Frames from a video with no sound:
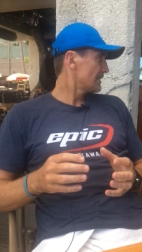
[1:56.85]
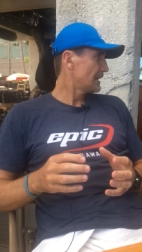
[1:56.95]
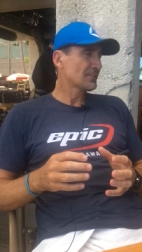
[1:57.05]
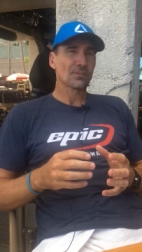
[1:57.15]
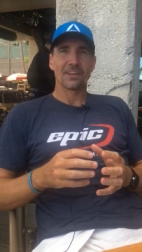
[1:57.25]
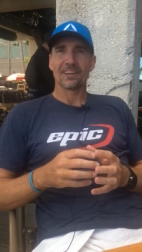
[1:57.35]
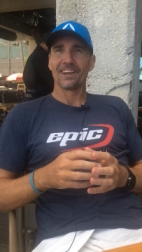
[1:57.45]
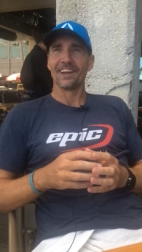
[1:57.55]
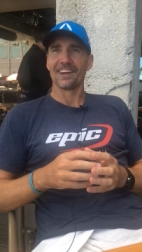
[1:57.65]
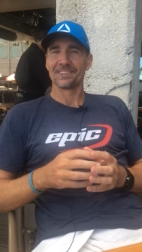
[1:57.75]
it's,
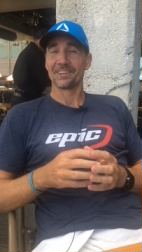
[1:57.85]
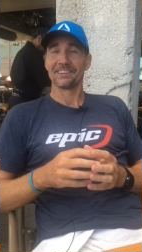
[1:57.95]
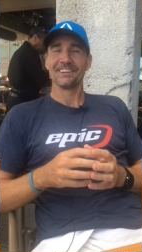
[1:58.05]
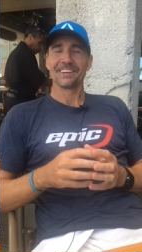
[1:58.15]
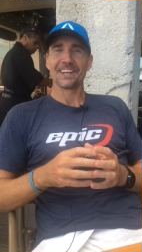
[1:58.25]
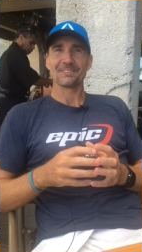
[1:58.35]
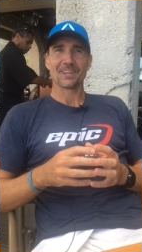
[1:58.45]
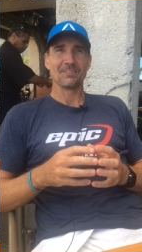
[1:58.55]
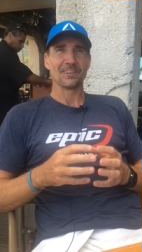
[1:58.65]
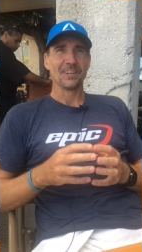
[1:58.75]
it keeps
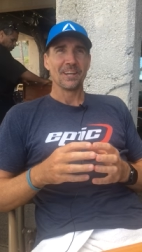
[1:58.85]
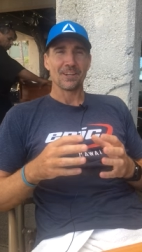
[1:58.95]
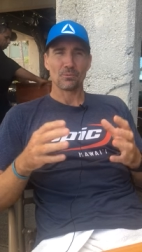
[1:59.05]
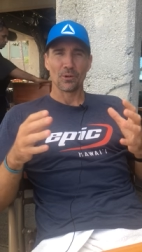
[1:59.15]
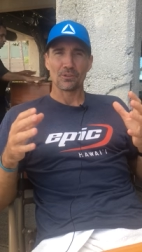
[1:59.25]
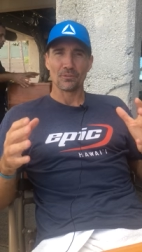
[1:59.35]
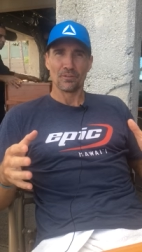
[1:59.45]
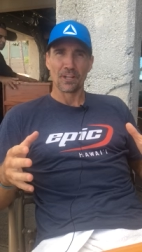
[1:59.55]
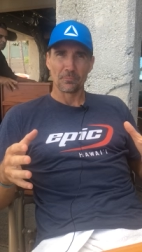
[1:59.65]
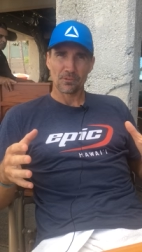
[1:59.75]
coming, it's what
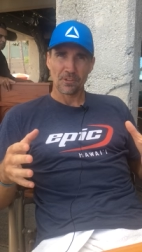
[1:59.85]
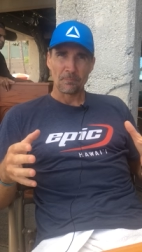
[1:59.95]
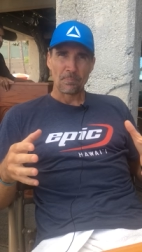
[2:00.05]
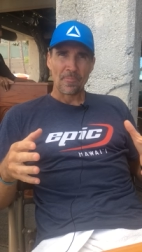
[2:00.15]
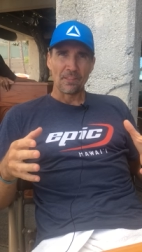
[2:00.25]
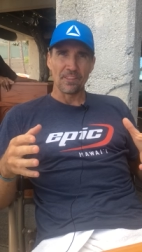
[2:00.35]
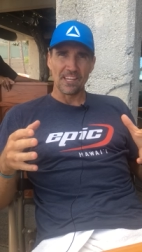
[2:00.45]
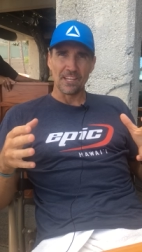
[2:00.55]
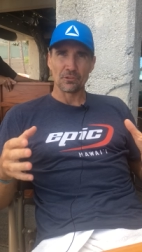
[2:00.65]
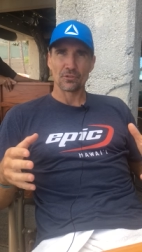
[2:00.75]
developed
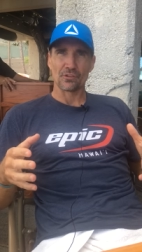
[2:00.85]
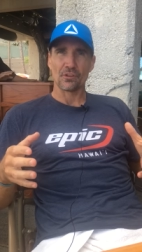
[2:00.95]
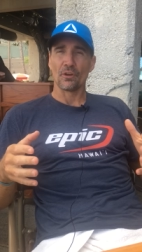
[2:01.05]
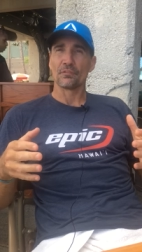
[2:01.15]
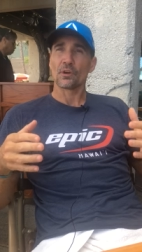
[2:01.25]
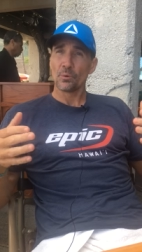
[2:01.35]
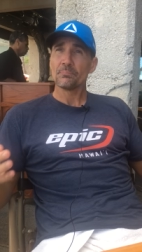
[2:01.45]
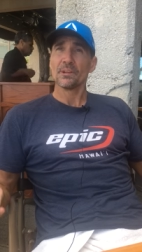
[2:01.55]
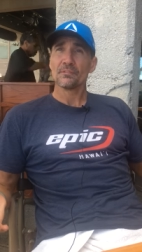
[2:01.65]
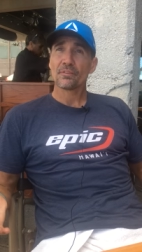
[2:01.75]
the interest of
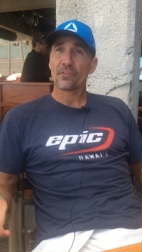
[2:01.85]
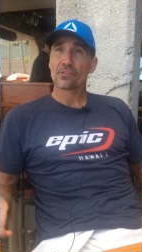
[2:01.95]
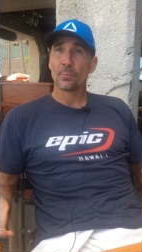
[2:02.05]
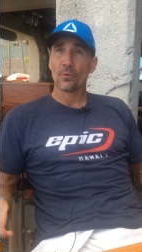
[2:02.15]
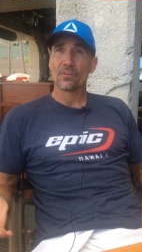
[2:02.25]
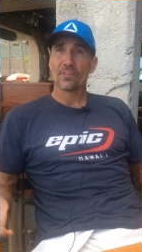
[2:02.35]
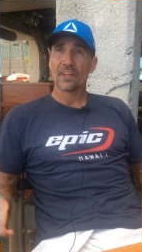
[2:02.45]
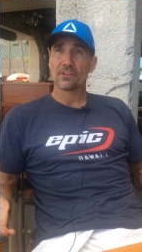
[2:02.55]
equipment for the sport. They